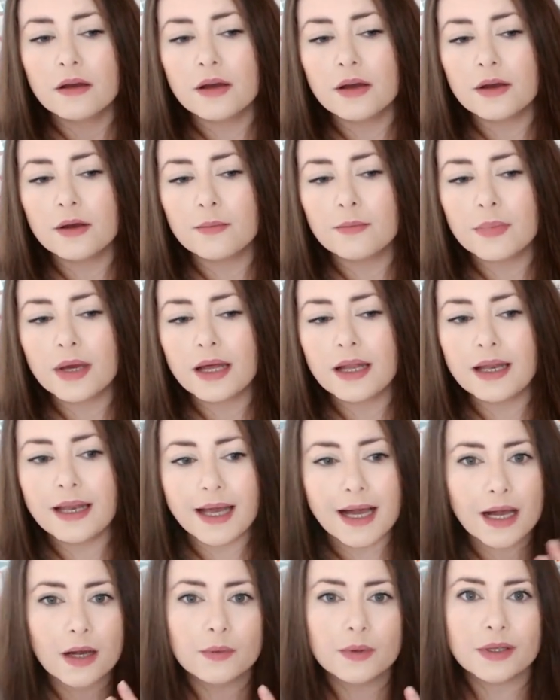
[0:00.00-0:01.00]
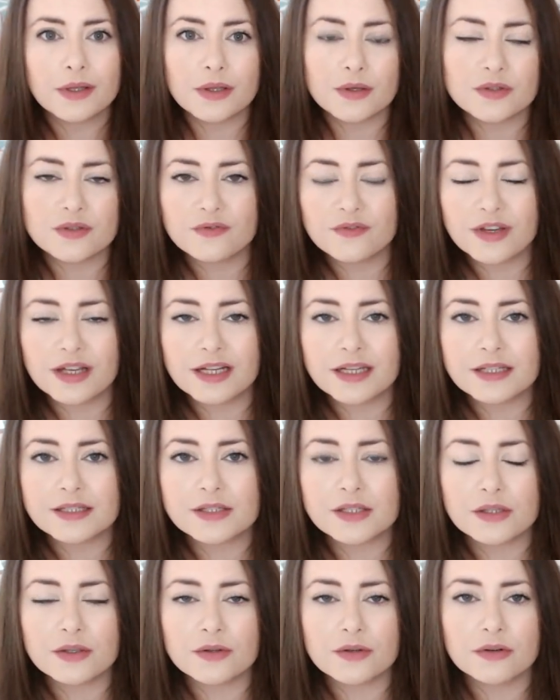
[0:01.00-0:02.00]
allowing those
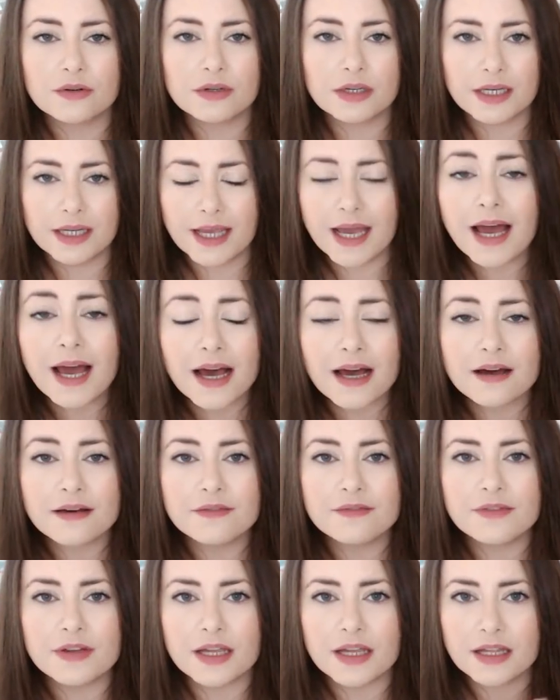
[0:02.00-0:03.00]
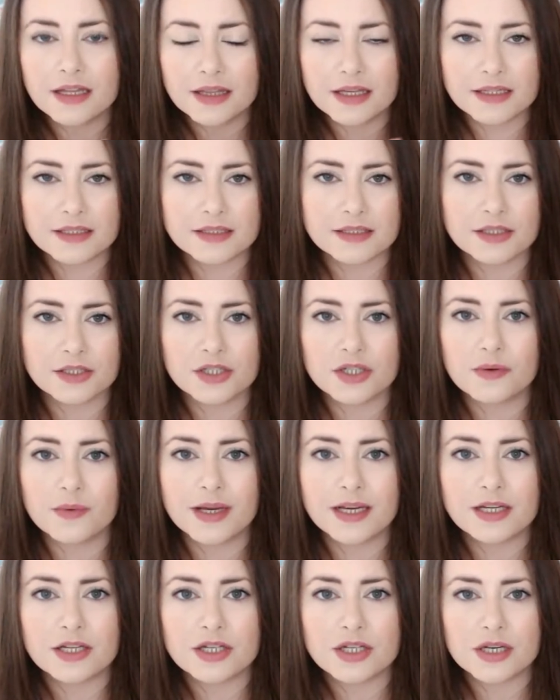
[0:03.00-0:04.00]
feelings that you currently have in that
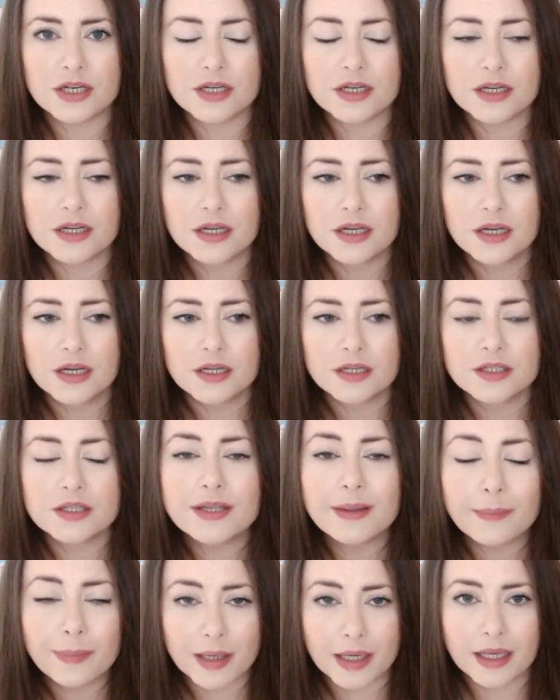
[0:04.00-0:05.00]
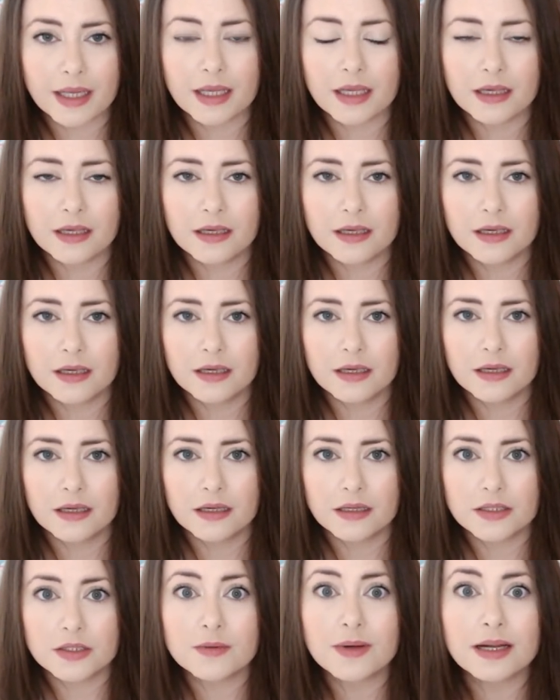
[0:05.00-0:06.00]
situation to
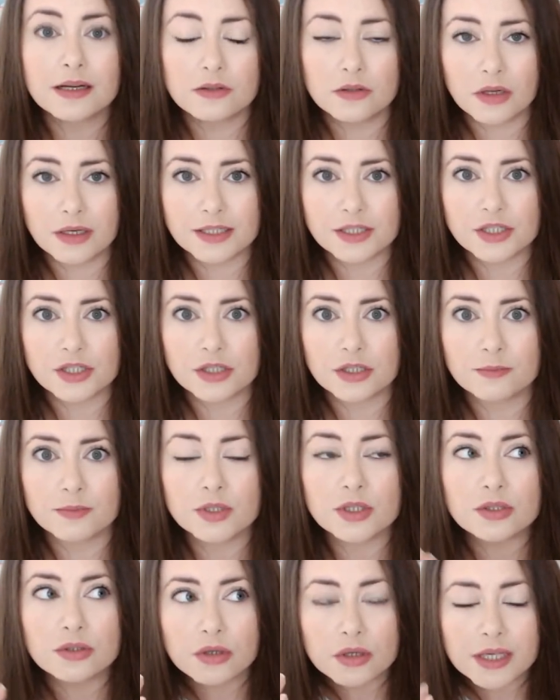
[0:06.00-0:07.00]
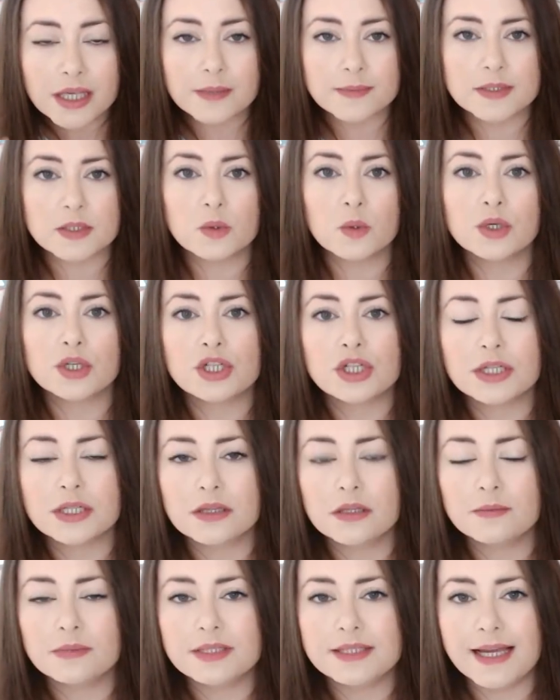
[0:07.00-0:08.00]
acknowledge them, to not keep
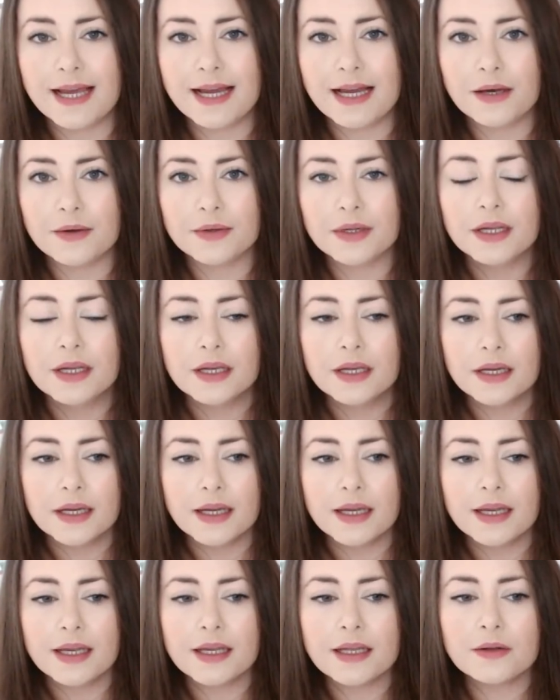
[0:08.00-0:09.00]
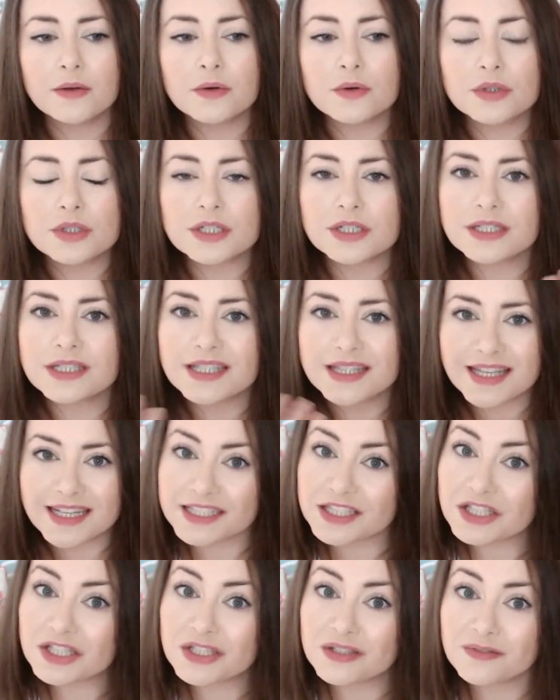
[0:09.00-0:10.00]
squashing them down, in order to
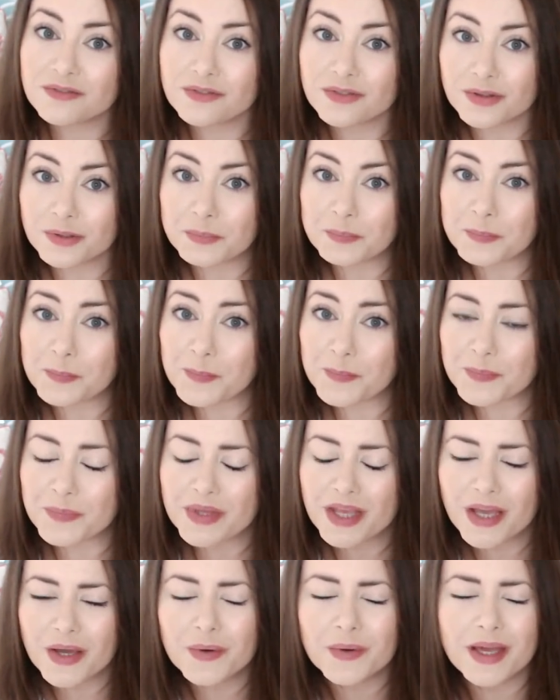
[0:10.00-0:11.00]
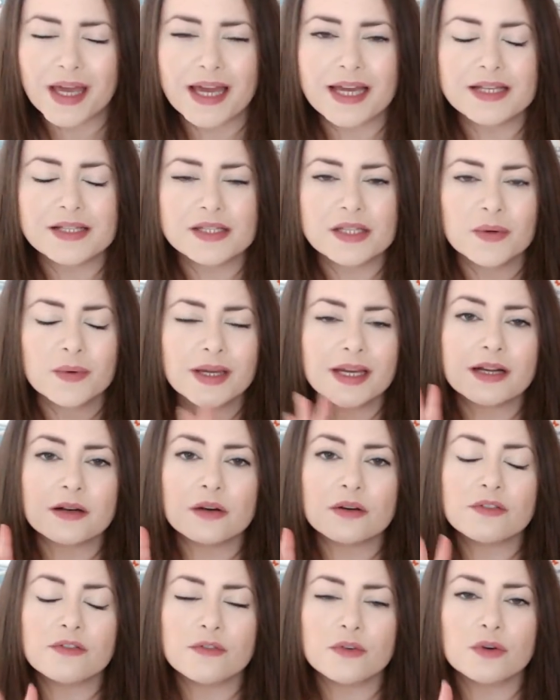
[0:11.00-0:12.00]
then shift them. Okay, so here
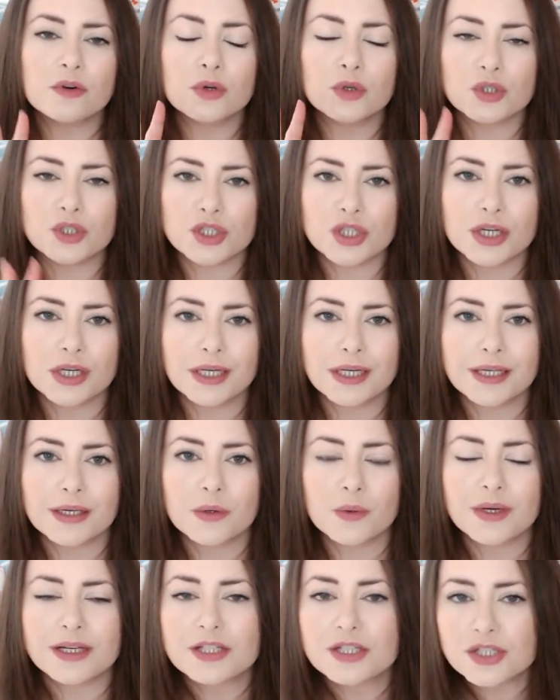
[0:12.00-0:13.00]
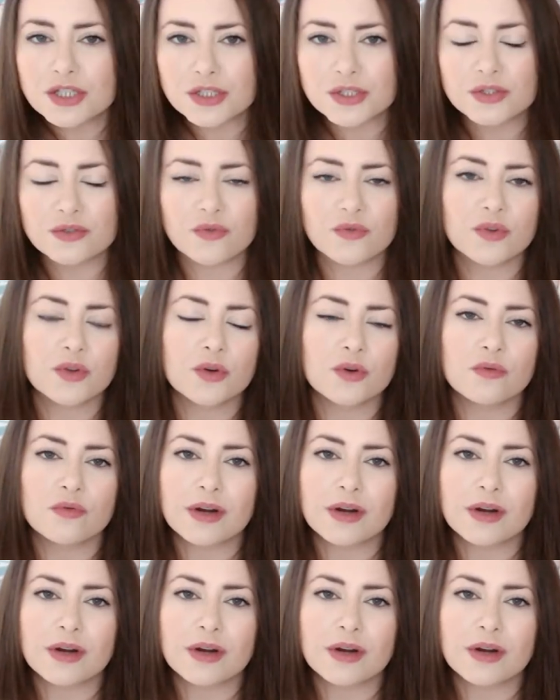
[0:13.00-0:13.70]
are 4 journaling questions for your